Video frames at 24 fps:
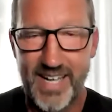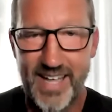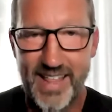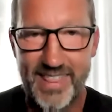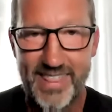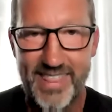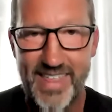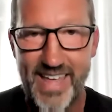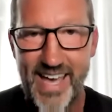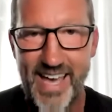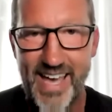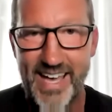
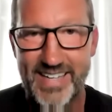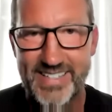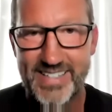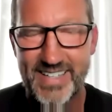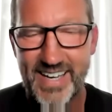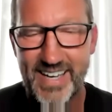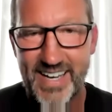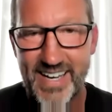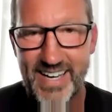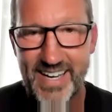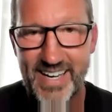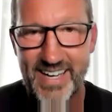that
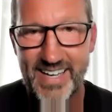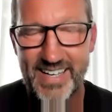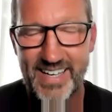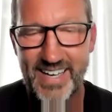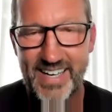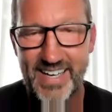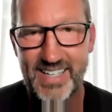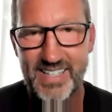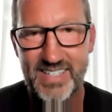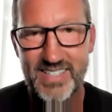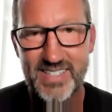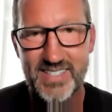uh,
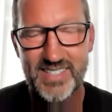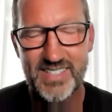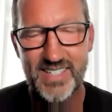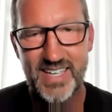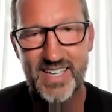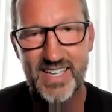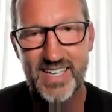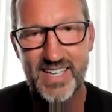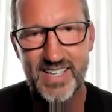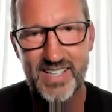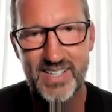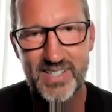is
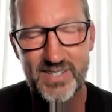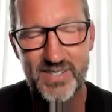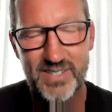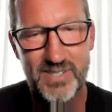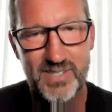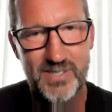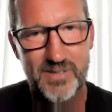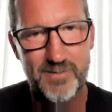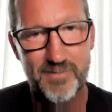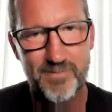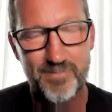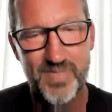
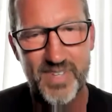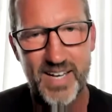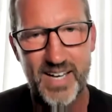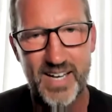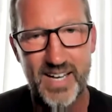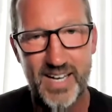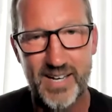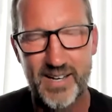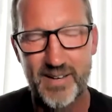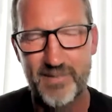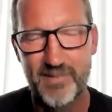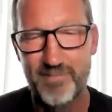is
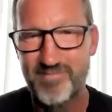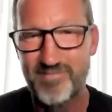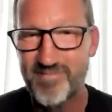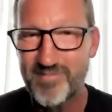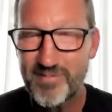uh,